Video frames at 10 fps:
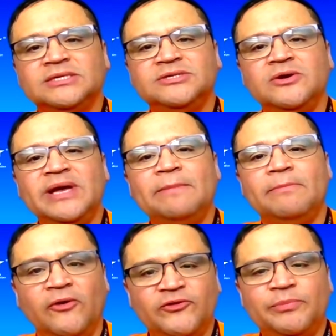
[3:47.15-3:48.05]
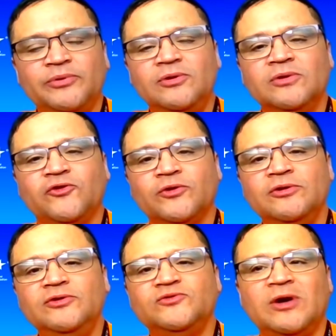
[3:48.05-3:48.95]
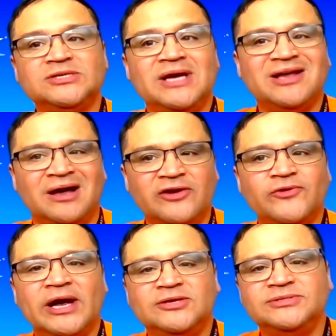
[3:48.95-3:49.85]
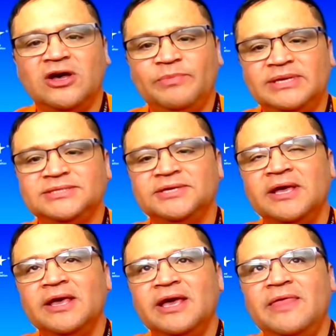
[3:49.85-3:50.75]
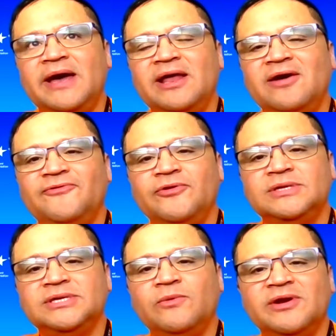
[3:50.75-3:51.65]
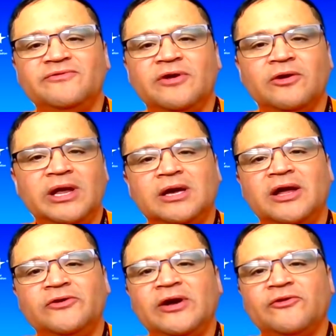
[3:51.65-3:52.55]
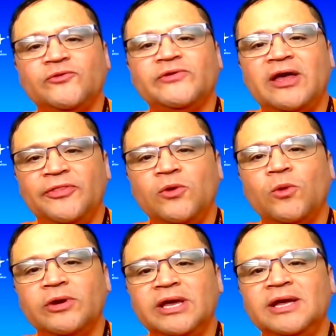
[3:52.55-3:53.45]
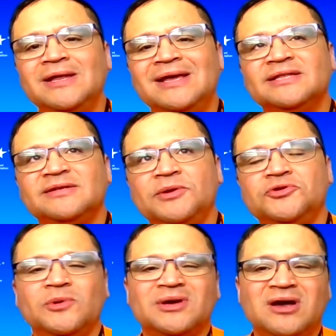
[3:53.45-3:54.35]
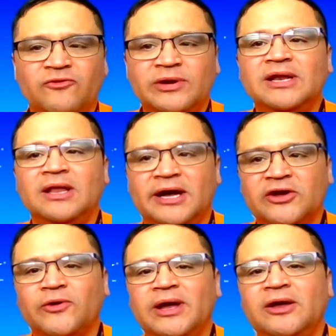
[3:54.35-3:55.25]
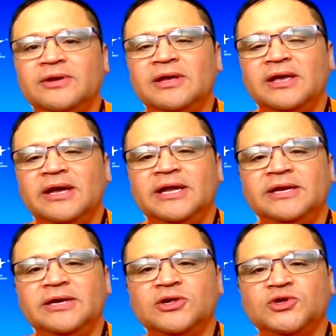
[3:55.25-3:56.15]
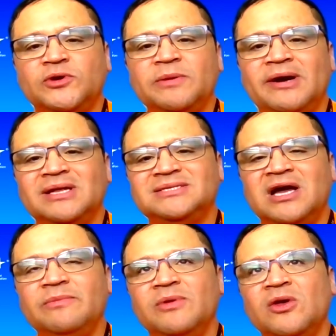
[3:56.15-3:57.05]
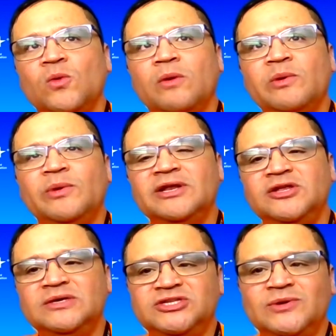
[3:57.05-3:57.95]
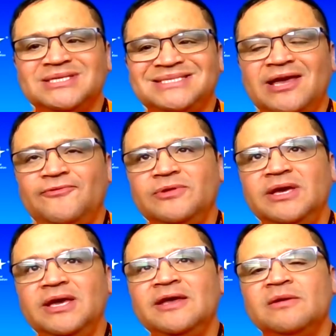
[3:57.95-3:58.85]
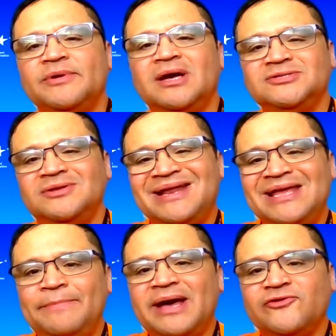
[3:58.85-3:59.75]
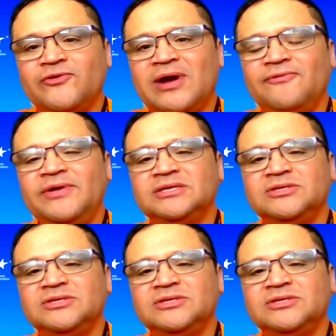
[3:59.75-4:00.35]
So we had multiple crews. We also had contractors helping us in that effort. One of our great contractors was out there working to make sure we're covering a lot of ground in a short amount of time. What we want to do is do it safely, but also not impact traffic.